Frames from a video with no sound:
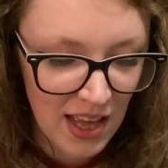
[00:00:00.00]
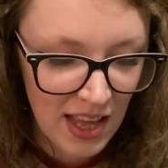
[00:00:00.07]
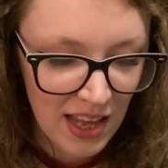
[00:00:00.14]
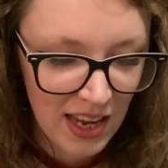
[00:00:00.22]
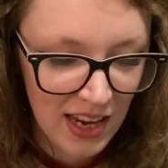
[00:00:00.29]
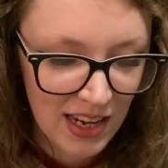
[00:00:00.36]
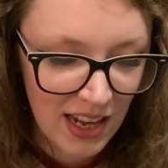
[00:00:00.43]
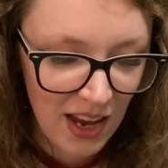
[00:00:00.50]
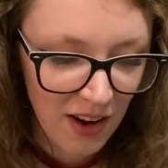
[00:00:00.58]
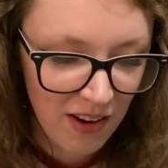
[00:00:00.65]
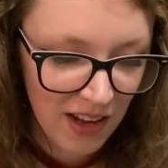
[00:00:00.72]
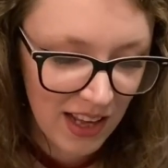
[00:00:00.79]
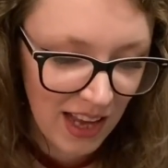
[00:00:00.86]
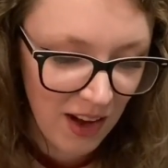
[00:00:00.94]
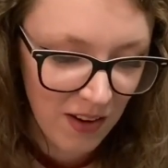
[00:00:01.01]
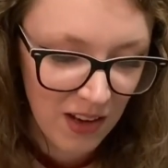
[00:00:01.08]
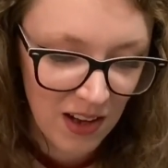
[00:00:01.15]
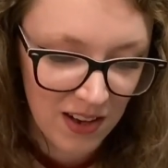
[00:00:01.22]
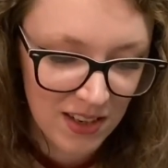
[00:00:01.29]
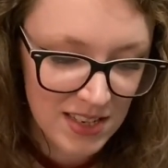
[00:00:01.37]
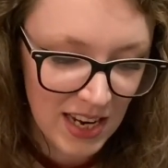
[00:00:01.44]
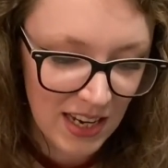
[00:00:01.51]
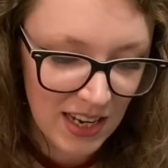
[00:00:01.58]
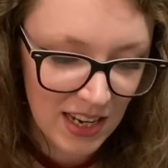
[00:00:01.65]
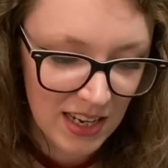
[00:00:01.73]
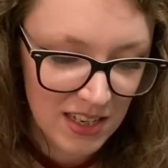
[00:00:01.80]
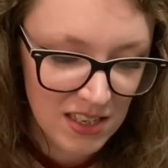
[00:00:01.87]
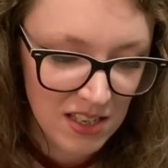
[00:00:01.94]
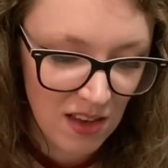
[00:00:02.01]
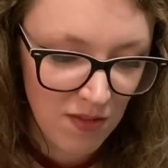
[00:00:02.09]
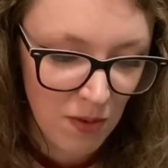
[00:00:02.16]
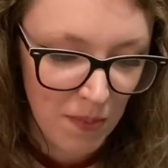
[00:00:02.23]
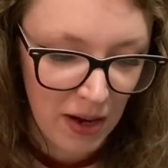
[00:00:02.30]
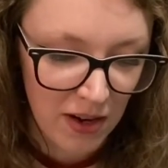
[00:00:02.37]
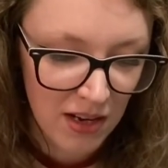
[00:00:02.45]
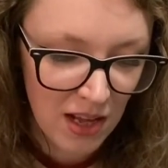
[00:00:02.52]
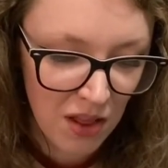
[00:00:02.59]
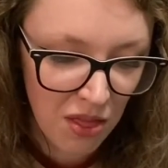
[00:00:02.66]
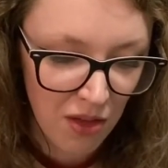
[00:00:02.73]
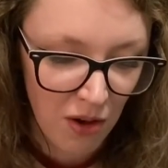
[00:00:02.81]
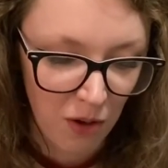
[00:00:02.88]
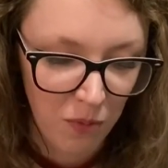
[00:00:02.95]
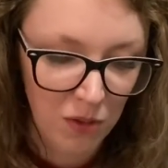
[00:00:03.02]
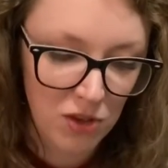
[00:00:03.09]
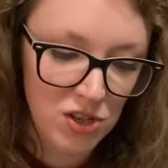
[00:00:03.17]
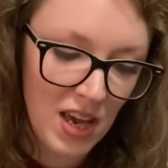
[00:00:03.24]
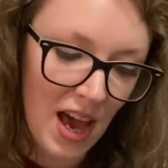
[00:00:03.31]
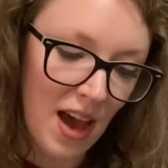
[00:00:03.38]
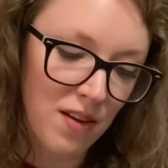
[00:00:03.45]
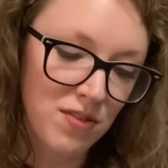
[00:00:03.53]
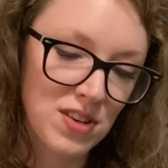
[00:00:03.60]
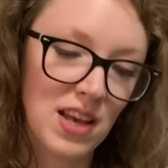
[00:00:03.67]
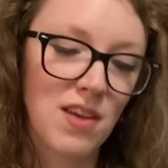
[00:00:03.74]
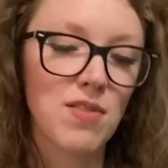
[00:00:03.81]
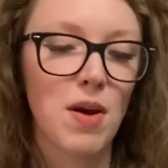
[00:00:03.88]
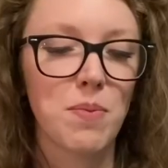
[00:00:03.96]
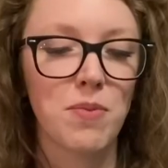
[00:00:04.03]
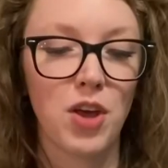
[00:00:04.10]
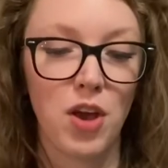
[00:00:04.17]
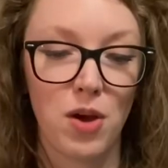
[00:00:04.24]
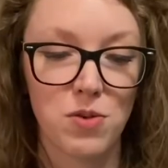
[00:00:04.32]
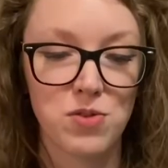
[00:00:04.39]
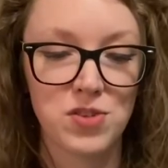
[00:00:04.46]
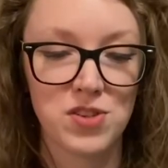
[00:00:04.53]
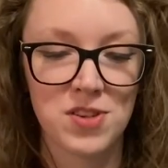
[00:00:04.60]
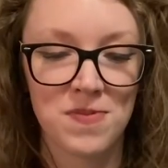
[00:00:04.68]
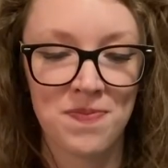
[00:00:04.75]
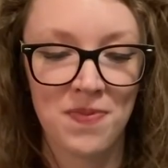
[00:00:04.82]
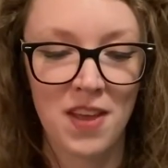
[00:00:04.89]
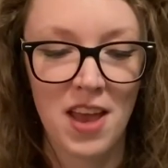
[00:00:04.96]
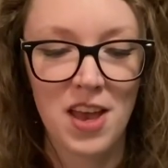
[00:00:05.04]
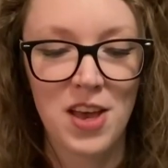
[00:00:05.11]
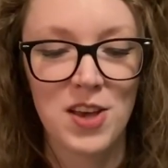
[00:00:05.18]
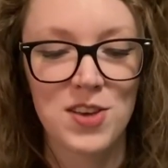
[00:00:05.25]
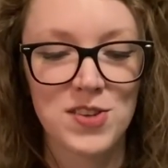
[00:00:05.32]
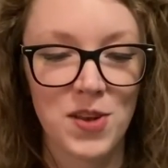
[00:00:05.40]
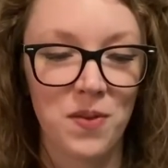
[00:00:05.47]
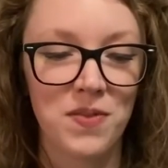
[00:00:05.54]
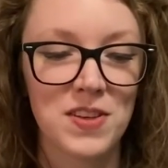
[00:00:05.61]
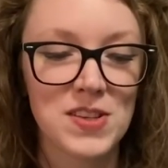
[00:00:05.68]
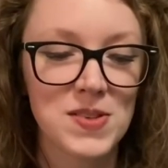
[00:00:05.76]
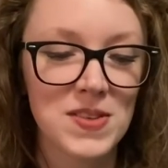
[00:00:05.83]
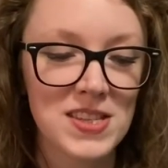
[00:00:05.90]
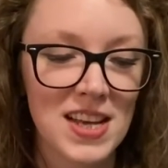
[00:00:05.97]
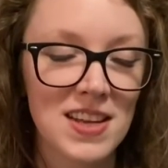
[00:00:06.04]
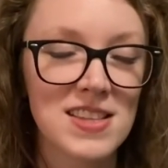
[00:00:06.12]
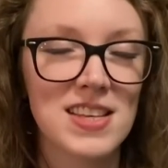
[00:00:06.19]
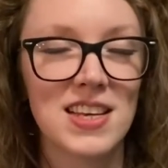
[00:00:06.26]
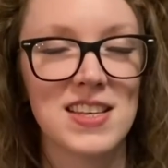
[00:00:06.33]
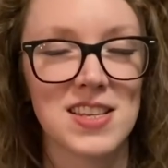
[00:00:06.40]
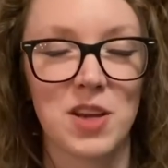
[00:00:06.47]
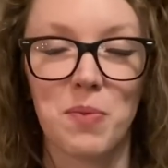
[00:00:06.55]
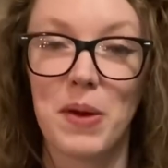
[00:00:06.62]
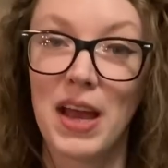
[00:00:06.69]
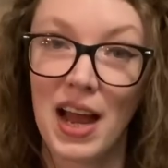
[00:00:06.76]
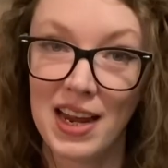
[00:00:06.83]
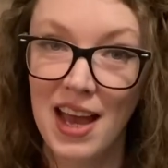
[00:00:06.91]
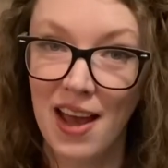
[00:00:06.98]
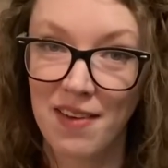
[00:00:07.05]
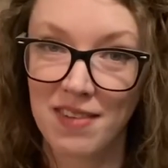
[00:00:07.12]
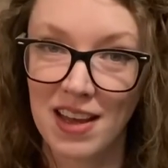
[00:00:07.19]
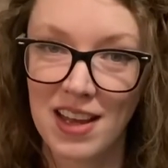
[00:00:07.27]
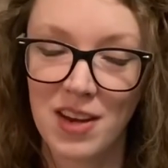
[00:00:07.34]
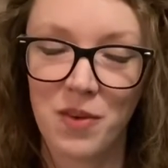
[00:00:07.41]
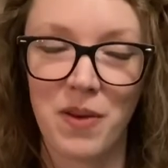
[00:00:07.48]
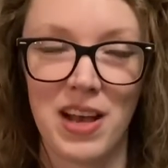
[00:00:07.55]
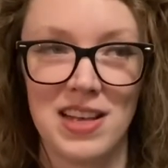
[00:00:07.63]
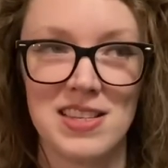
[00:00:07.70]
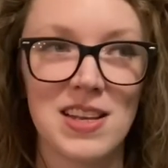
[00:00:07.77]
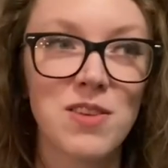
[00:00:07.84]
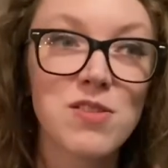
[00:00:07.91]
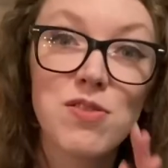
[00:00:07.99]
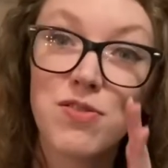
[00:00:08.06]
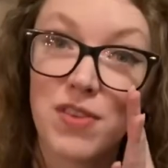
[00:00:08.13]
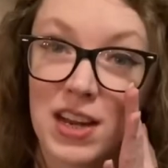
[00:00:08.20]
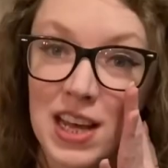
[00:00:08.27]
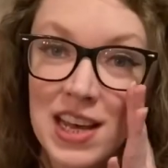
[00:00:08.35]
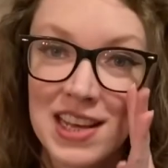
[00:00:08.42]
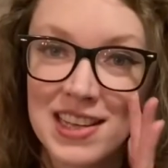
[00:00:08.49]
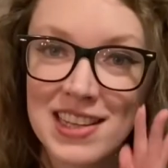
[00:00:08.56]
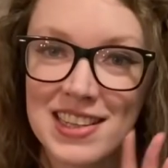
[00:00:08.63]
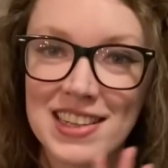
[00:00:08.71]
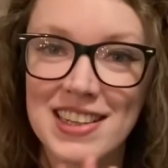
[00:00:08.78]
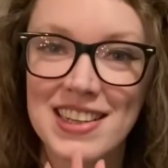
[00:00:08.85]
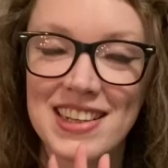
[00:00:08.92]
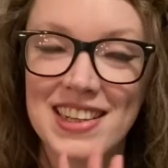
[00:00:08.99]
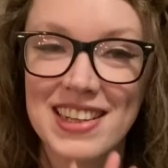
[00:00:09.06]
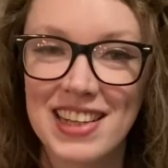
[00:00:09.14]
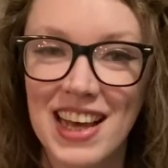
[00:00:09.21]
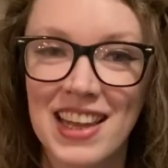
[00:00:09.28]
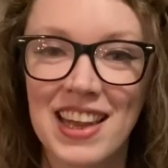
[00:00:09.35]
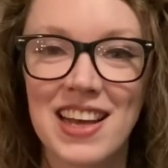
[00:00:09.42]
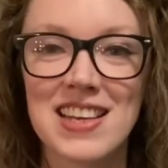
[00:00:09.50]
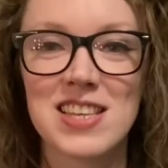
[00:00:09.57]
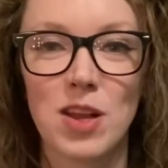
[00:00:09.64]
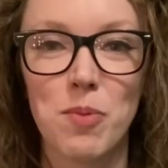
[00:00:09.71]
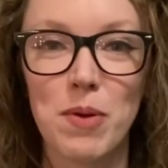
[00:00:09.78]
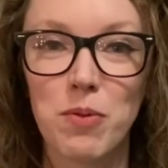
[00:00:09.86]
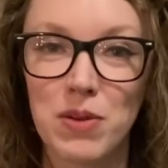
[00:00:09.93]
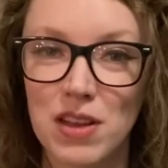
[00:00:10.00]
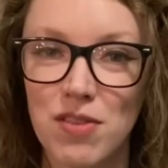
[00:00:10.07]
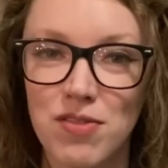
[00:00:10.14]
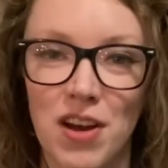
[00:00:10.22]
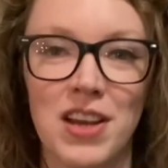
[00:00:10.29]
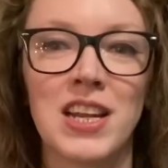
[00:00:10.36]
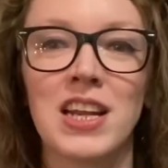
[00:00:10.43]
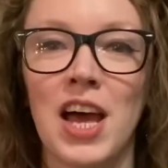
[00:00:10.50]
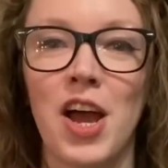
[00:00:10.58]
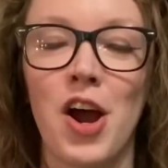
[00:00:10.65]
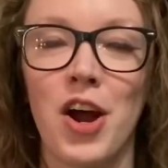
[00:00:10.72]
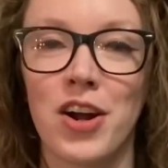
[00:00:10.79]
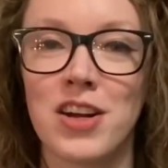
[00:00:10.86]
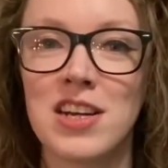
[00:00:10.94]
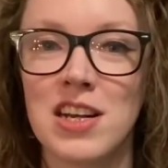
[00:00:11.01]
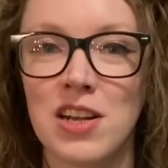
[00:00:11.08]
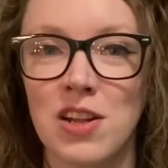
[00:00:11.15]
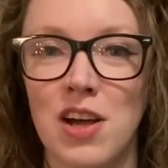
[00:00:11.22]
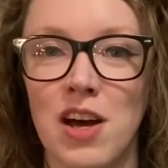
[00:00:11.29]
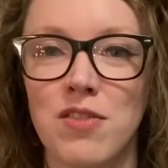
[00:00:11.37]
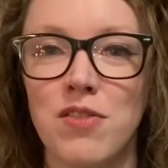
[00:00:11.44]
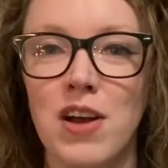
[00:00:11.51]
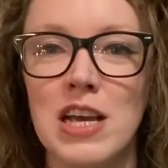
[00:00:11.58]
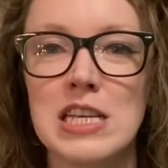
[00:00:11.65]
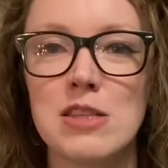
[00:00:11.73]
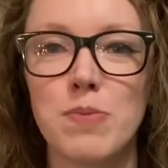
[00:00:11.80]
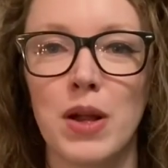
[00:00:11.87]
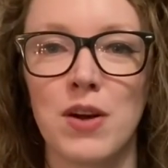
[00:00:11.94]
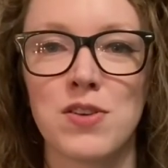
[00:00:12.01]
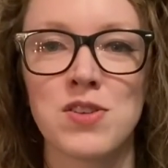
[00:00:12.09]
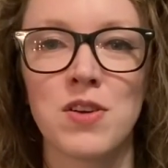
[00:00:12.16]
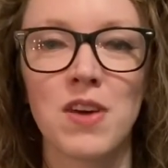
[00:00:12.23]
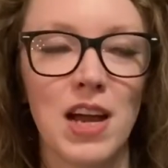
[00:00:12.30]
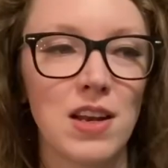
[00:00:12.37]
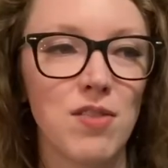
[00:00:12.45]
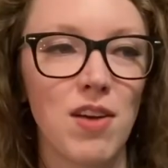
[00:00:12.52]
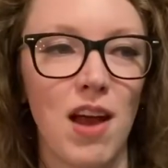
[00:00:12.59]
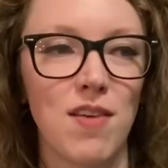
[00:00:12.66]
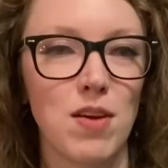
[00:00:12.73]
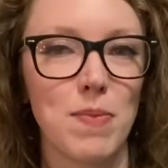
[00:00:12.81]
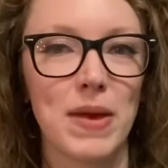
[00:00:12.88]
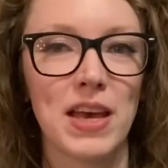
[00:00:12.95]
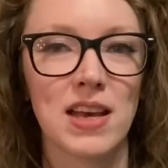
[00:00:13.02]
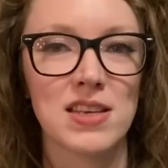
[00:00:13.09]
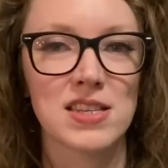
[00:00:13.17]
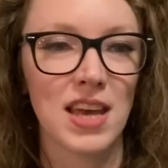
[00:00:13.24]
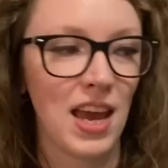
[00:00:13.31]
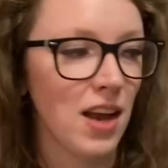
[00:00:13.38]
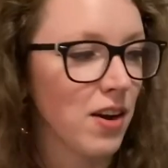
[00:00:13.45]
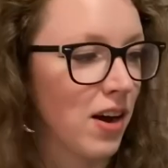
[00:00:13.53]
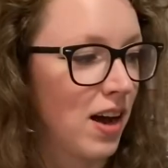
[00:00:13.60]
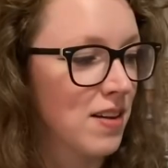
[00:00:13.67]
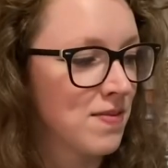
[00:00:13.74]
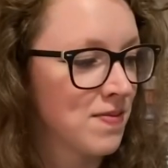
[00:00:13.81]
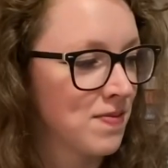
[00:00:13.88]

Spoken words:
Can Kara carry on dating and deceiving Meredith, or will she have to give up the ghost? So this one sounds like it's going to be kind of heavy in a way. It sounds funny, and like it's going to be really fun and lighthearted in a lot of ways, but also kind of heavy because Kara,